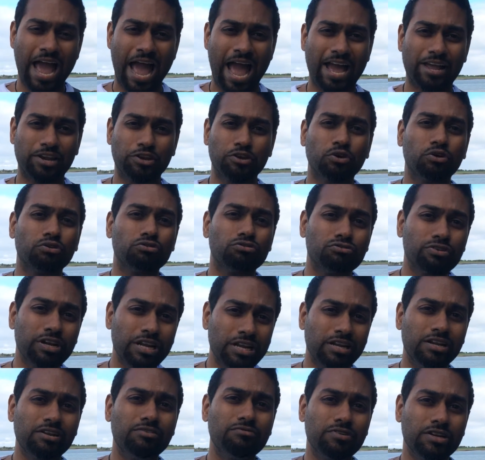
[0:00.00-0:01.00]
And you're
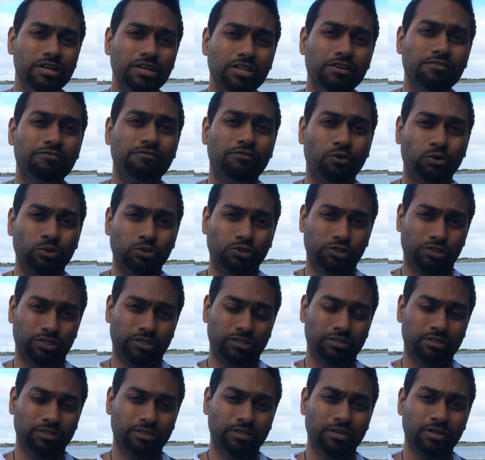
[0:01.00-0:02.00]
really, really
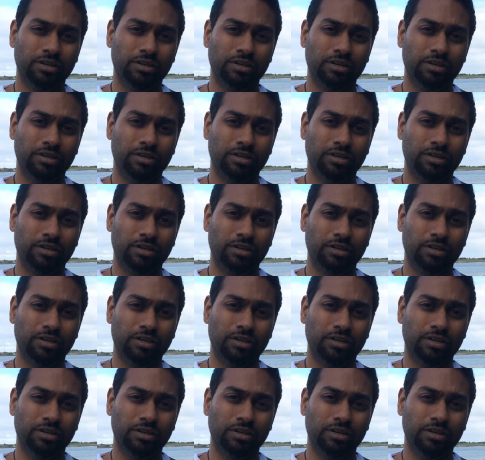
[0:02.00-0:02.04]
fortunate